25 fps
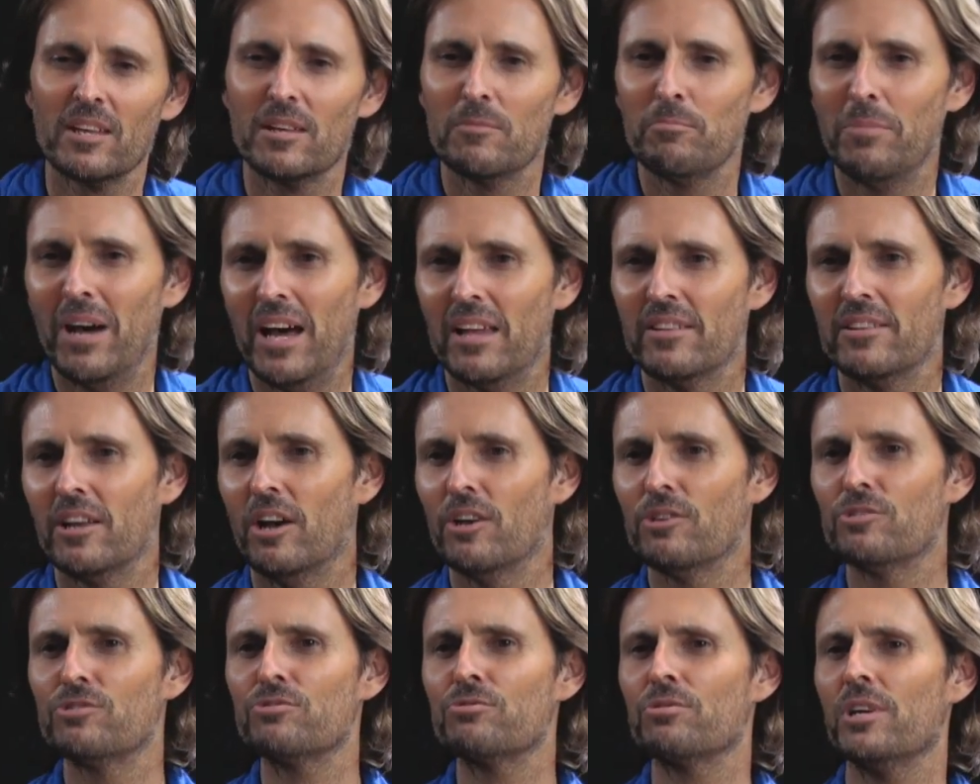but
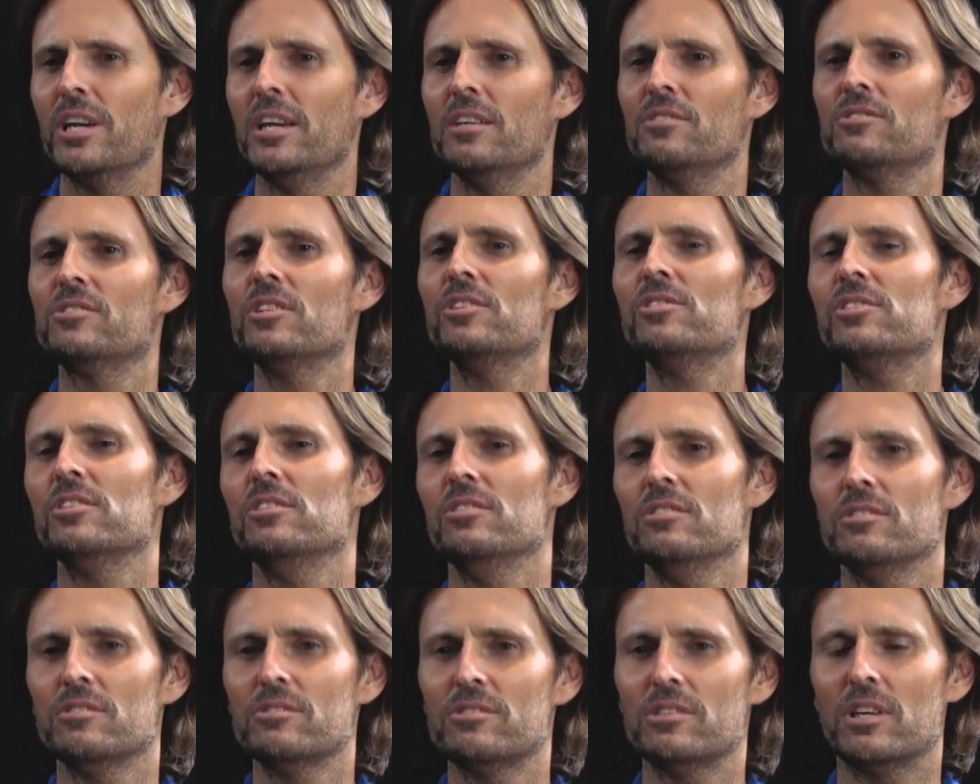those
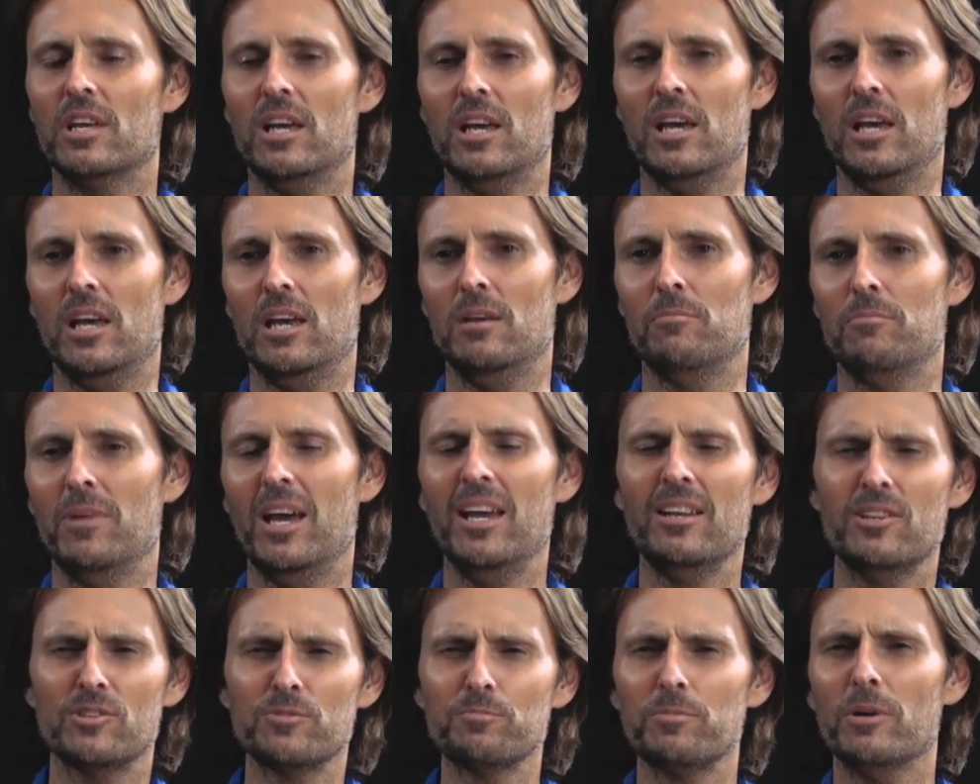transitions, um,
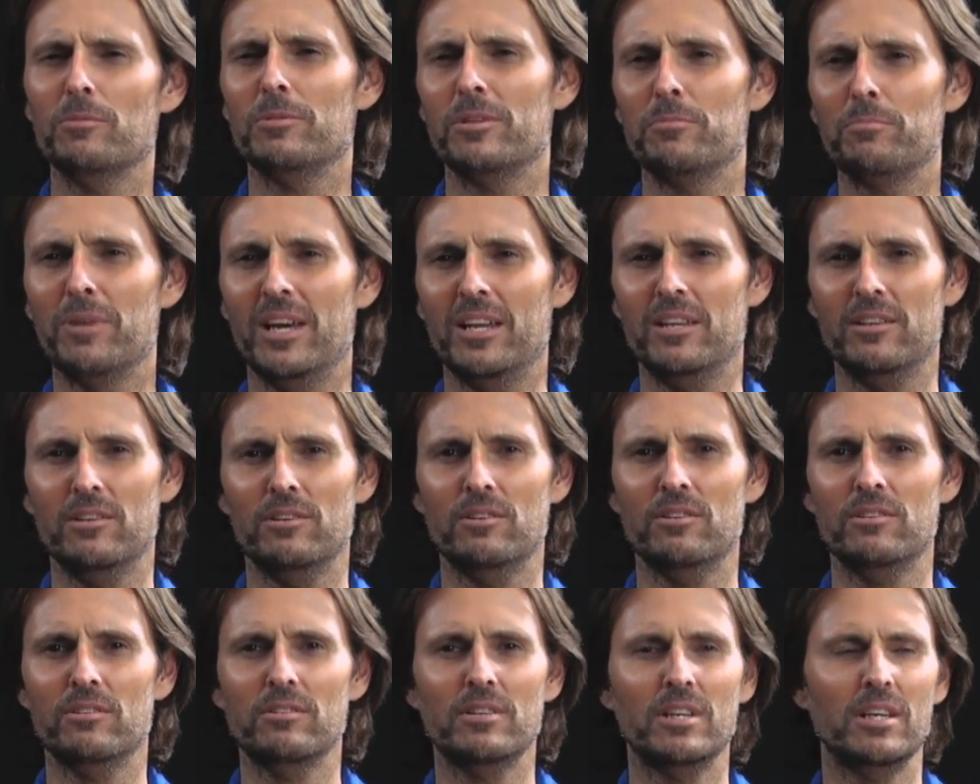and it's probably
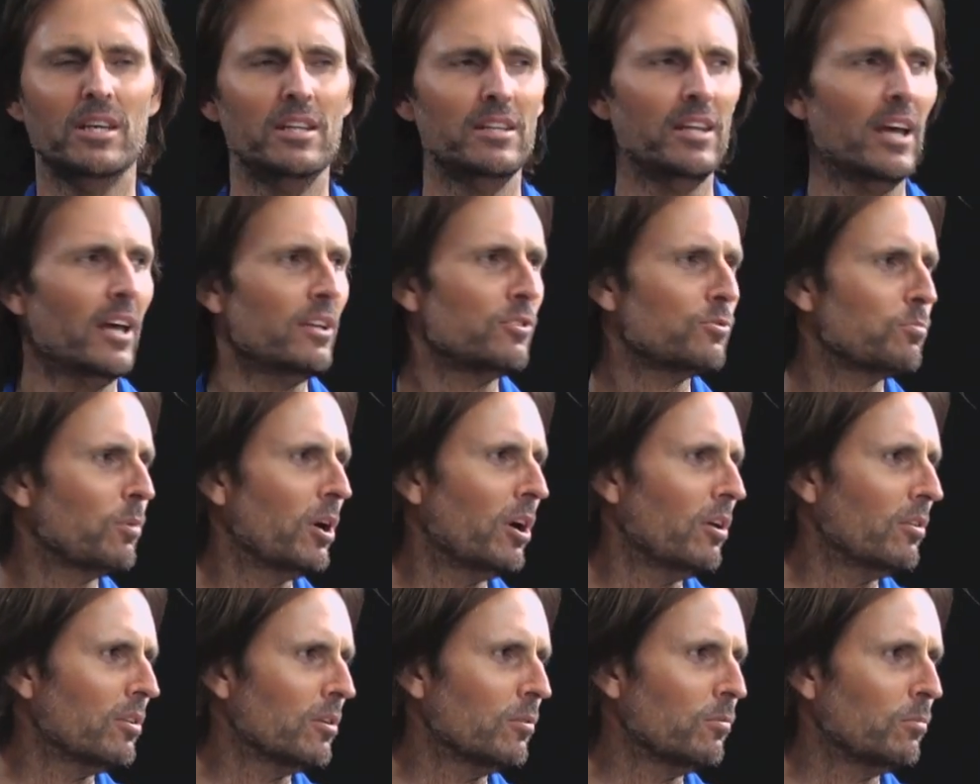better that as
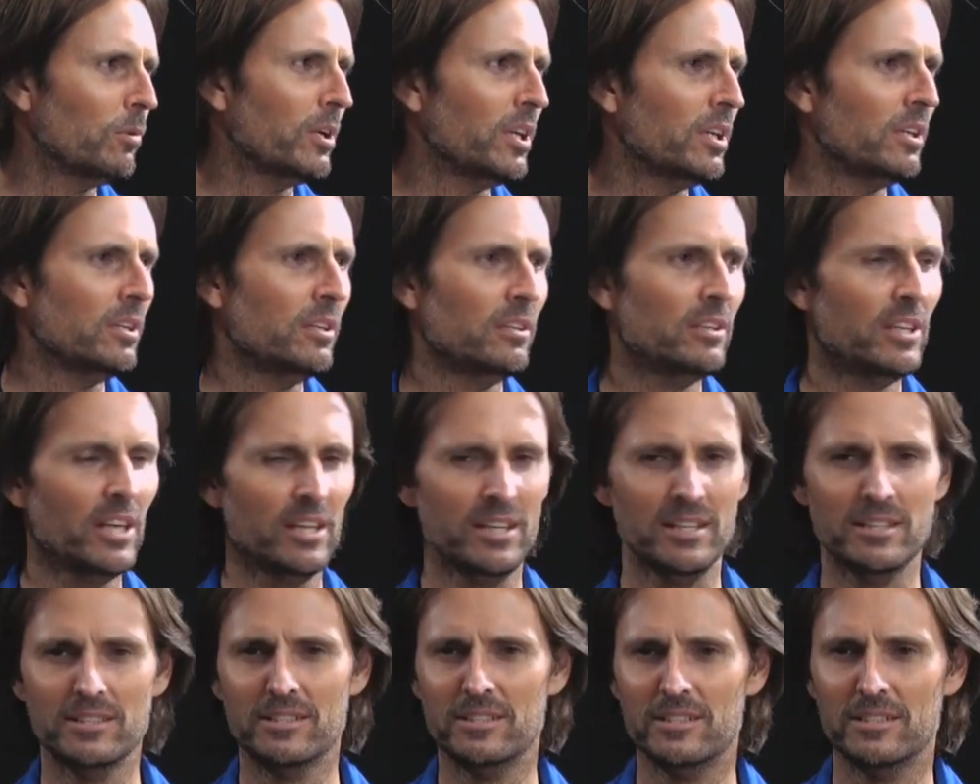well that we get
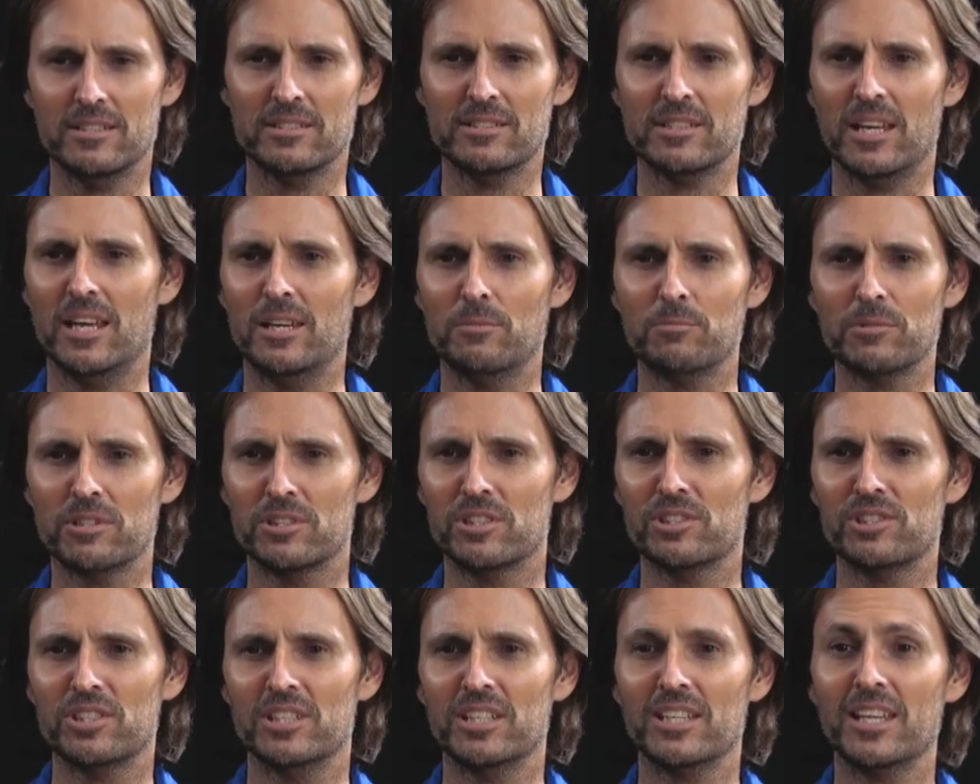into the same
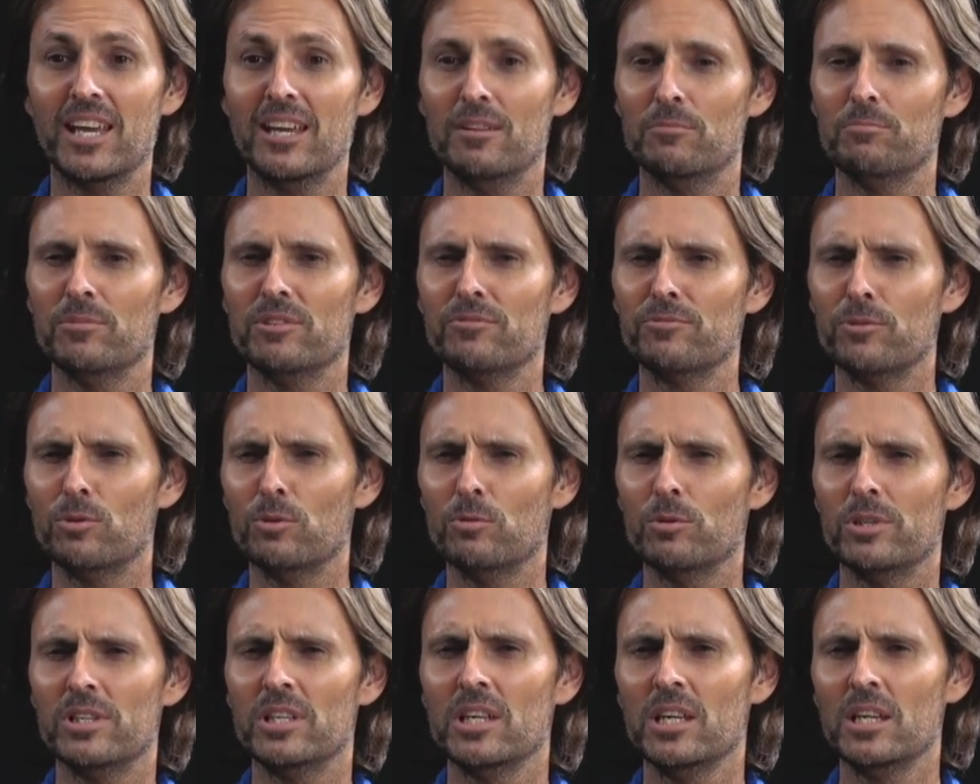condition again before
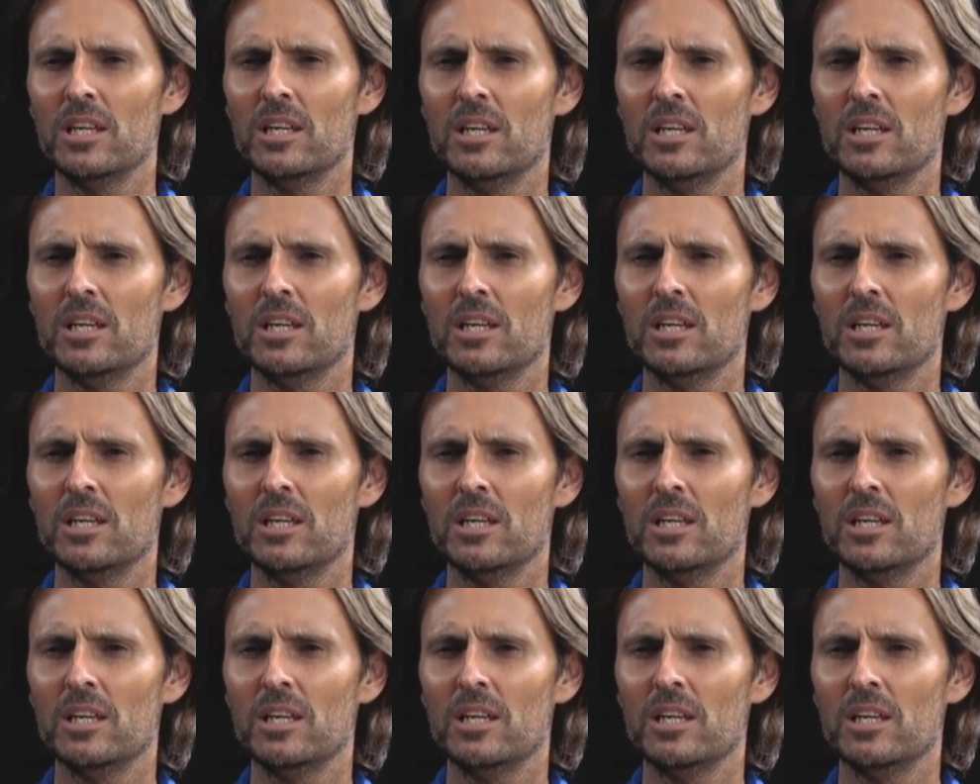we...